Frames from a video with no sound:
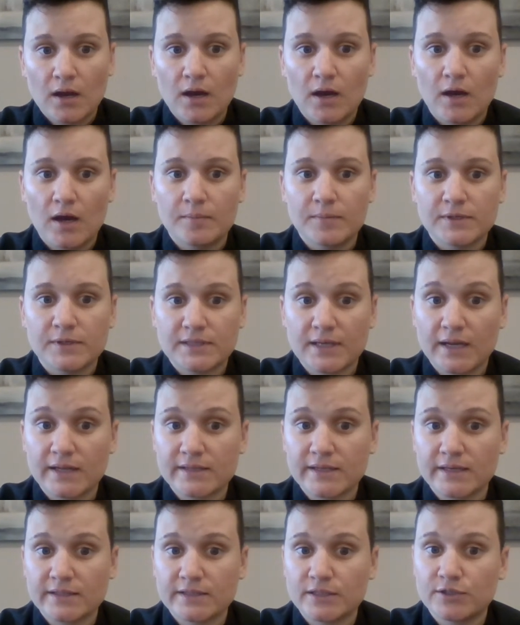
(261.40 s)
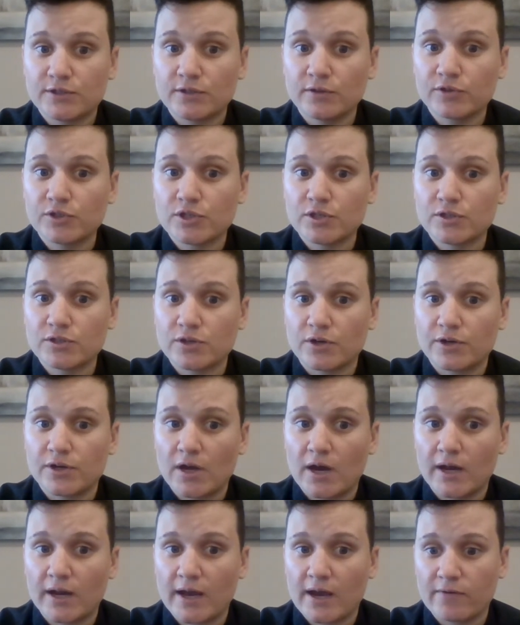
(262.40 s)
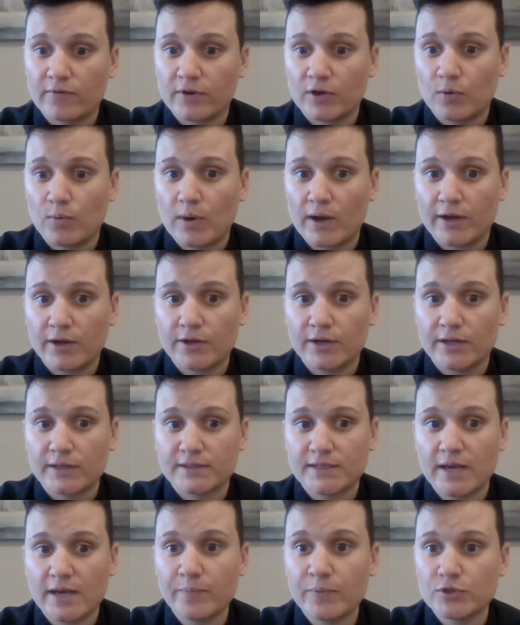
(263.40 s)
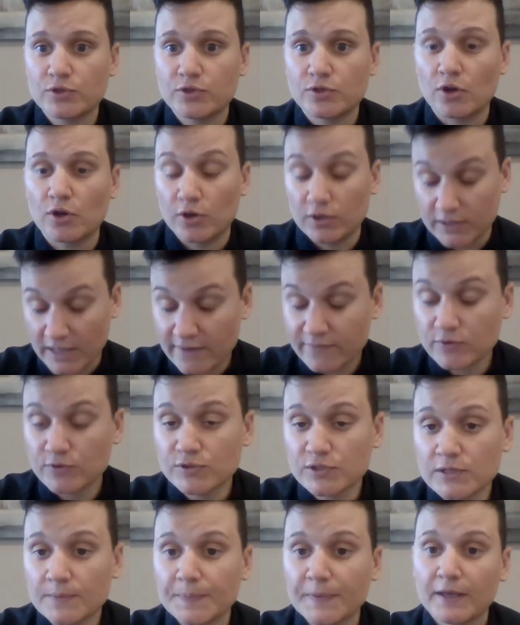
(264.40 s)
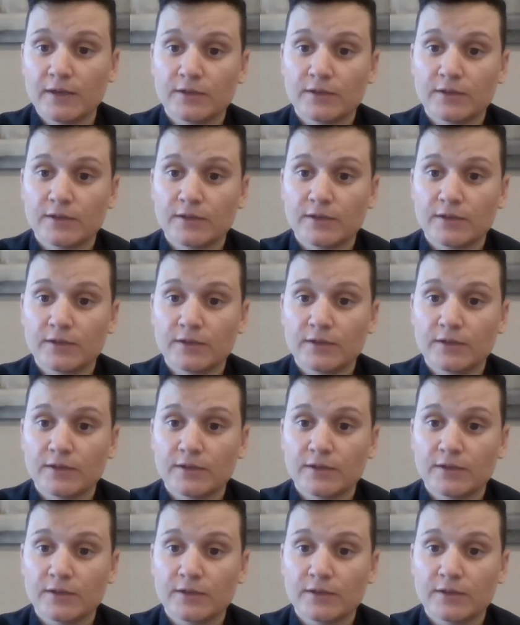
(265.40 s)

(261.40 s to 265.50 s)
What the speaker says: Sanitizing solutions are not at required temperature levels,